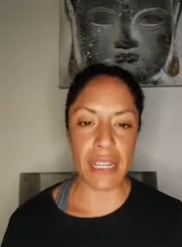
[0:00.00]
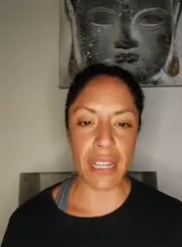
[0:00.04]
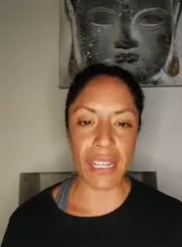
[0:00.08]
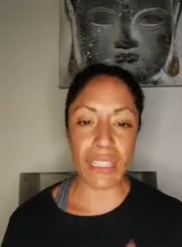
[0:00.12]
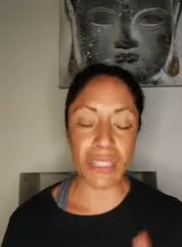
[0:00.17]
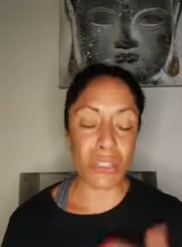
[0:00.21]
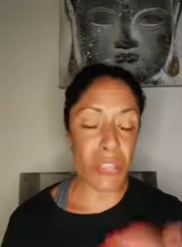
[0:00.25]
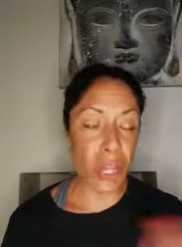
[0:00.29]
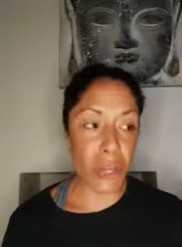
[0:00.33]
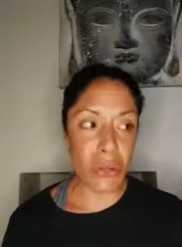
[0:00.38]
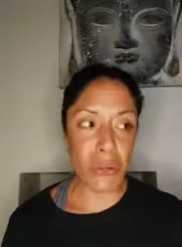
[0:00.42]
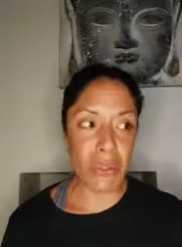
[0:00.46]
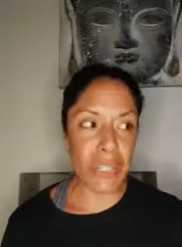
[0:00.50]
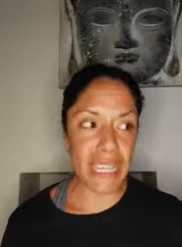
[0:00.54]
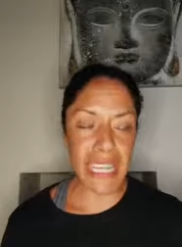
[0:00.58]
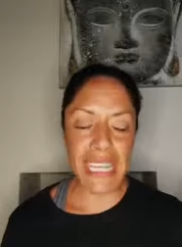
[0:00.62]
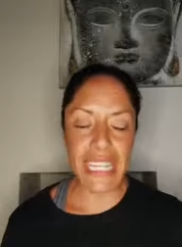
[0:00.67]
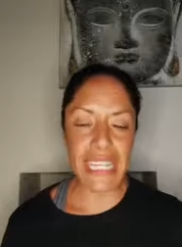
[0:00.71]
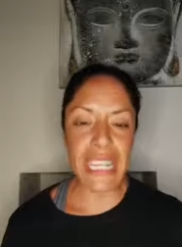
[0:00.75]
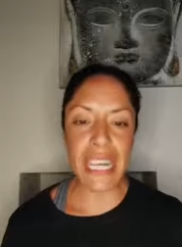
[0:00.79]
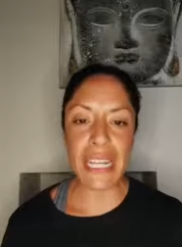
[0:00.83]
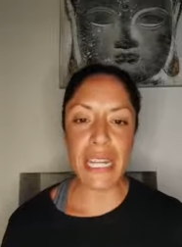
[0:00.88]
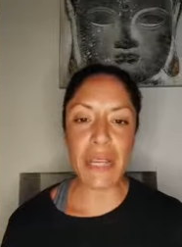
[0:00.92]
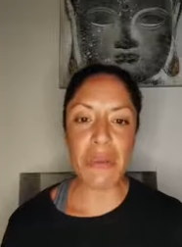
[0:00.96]
I don't
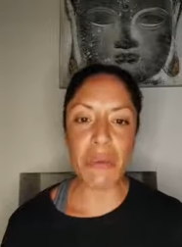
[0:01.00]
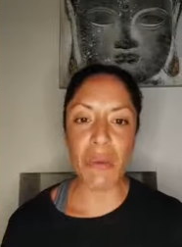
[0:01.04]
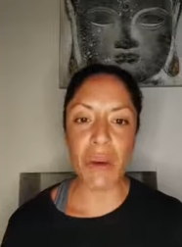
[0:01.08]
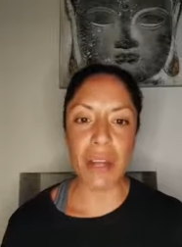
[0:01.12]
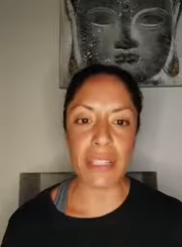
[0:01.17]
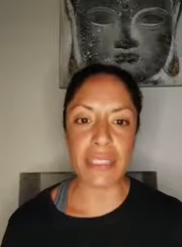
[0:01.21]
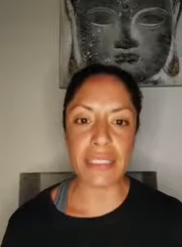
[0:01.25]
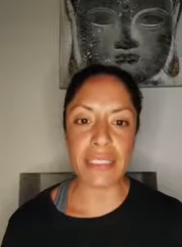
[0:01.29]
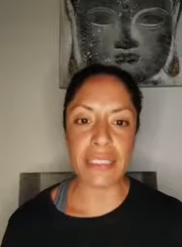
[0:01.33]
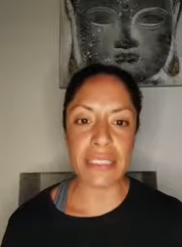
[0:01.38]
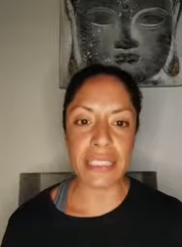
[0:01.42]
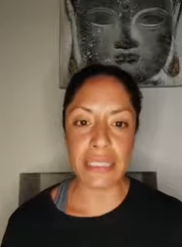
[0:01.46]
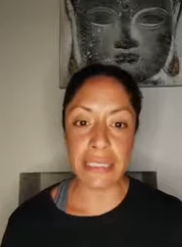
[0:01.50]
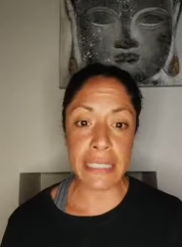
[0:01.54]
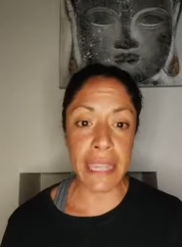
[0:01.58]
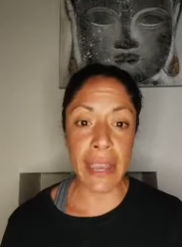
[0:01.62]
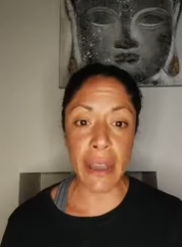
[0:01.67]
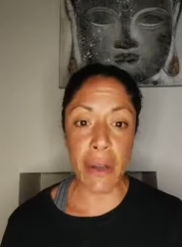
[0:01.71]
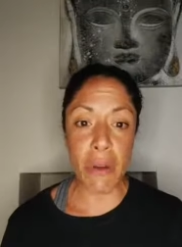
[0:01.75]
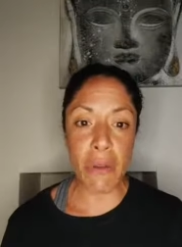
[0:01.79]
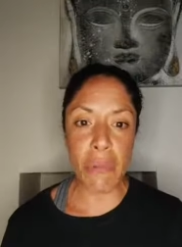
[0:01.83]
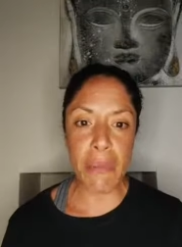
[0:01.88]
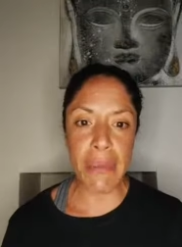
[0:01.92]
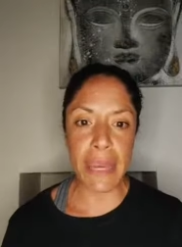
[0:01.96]
need anyone to
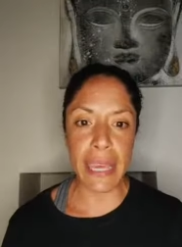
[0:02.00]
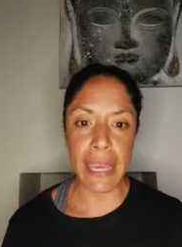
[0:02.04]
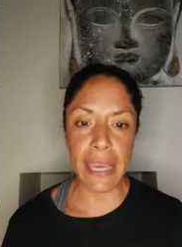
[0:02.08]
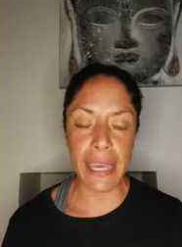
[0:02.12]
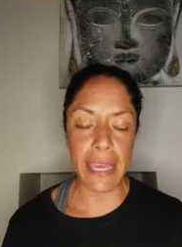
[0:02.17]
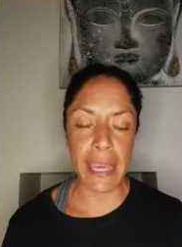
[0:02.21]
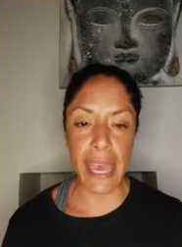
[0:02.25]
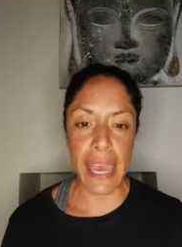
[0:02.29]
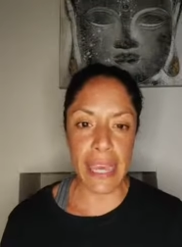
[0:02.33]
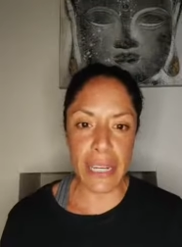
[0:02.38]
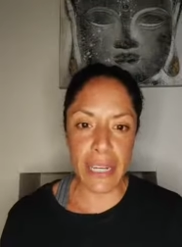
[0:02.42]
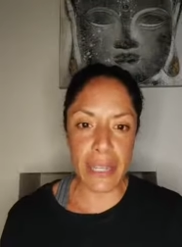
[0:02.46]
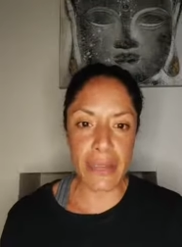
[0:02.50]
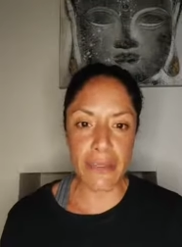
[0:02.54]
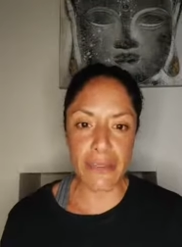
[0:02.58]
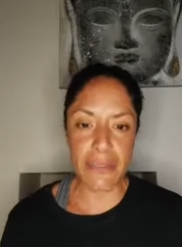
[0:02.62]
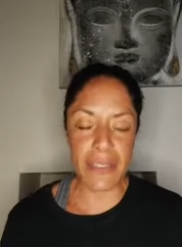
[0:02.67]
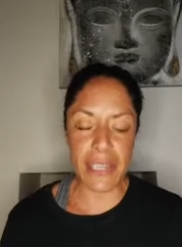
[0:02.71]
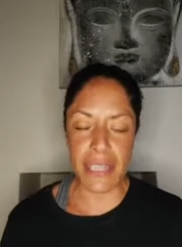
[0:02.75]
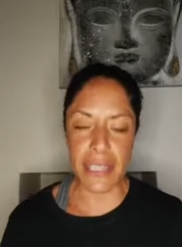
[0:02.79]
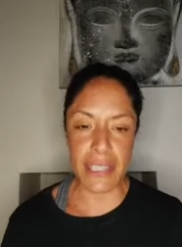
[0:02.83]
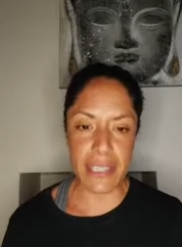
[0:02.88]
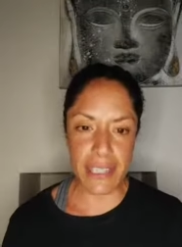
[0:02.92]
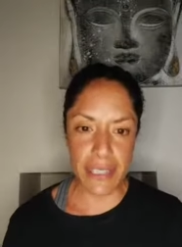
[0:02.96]
tell me any of
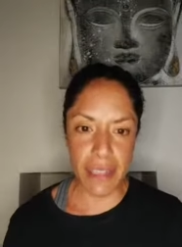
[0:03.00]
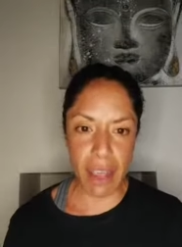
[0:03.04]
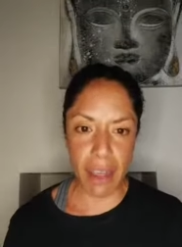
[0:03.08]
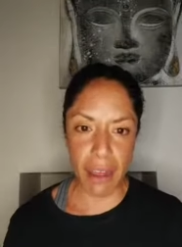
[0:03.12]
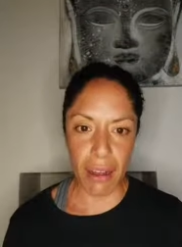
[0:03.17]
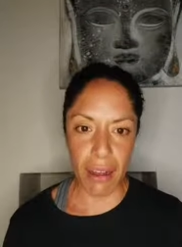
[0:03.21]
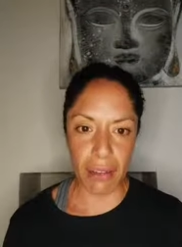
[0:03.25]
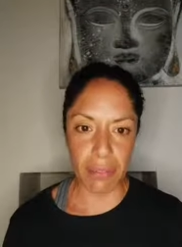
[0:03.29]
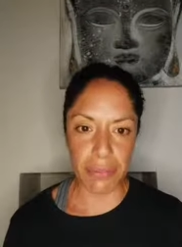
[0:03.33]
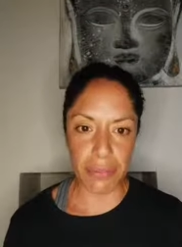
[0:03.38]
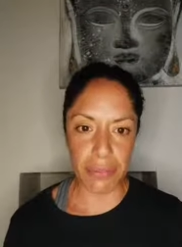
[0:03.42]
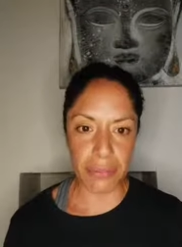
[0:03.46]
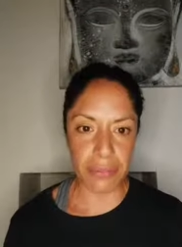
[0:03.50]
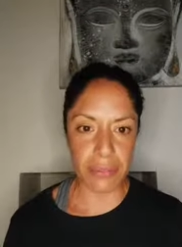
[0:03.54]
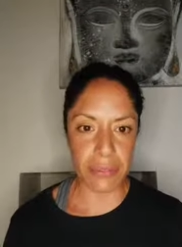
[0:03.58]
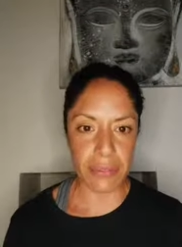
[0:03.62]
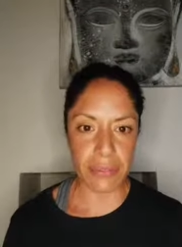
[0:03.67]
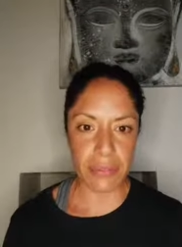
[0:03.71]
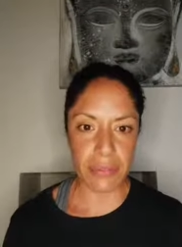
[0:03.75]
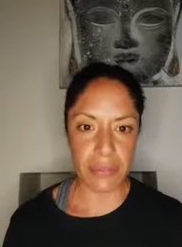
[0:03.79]
this stuff.